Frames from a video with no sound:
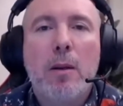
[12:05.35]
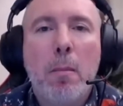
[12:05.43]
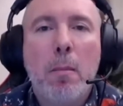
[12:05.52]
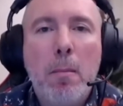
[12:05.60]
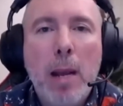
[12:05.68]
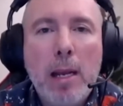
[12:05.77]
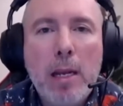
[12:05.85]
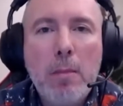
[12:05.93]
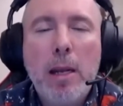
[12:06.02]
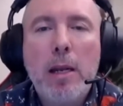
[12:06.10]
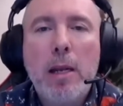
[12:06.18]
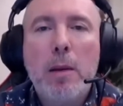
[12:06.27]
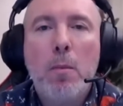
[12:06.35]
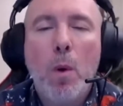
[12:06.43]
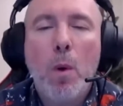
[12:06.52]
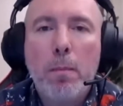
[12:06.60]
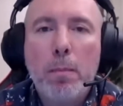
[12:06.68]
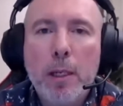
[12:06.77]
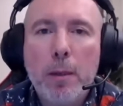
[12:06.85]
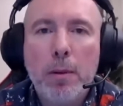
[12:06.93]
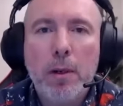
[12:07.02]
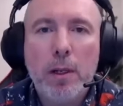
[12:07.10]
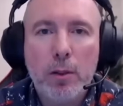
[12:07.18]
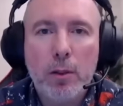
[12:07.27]
many, many more
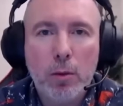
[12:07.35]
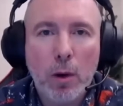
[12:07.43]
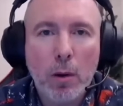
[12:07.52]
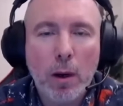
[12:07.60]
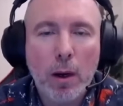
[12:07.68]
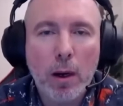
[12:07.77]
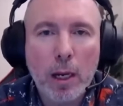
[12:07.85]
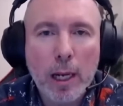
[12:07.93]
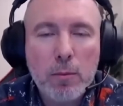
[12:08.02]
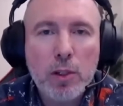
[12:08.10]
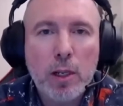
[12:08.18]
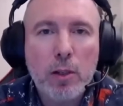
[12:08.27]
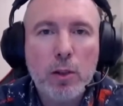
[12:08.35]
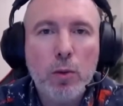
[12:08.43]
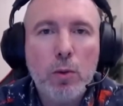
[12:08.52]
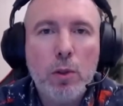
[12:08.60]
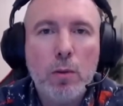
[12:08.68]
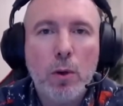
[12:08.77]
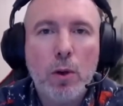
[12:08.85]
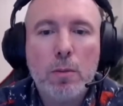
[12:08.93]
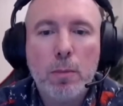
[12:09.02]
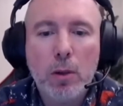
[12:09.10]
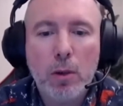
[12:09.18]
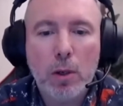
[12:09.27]
people into our Glamjet
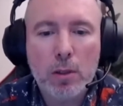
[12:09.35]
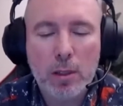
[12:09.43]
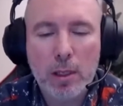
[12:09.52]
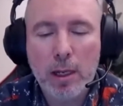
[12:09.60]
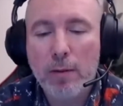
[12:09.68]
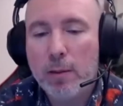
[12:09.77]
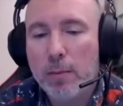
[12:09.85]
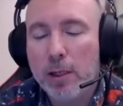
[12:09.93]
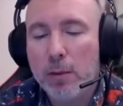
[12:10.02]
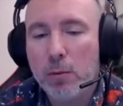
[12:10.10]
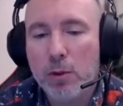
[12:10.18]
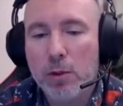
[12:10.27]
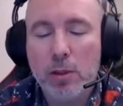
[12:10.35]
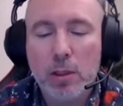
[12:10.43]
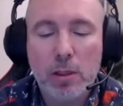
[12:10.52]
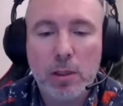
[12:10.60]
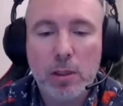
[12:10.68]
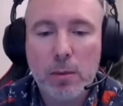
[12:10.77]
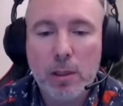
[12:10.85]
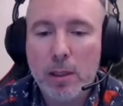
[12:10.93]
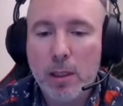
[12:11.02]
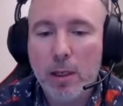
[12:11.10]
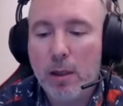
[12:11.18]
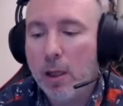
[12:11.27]
universe, because everybody who's in the system then
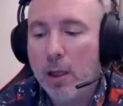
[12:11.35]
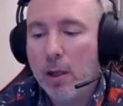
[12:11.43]
there